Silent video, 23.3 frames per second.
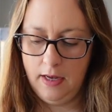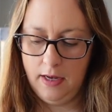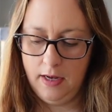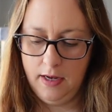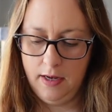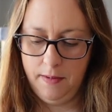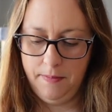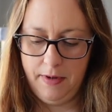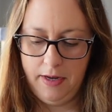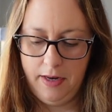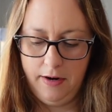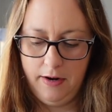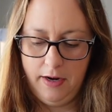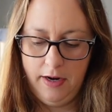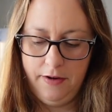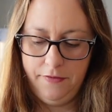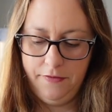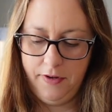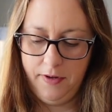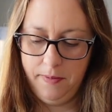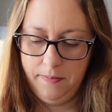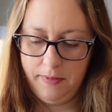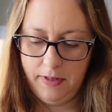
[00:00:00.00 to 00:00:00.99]
And I
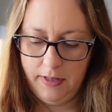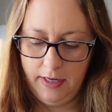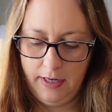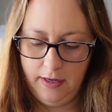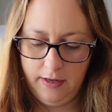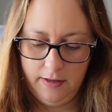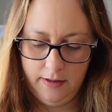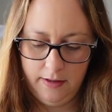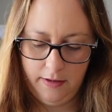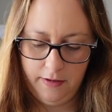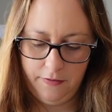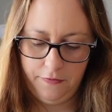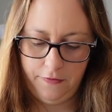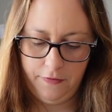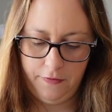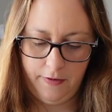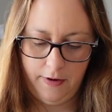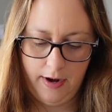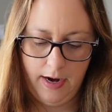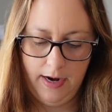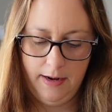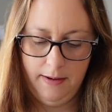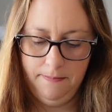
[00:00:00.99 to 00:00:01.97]
have completed the
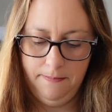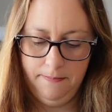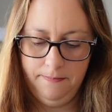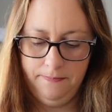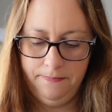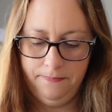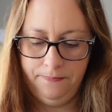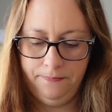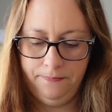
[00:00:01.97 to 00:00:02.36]
frame.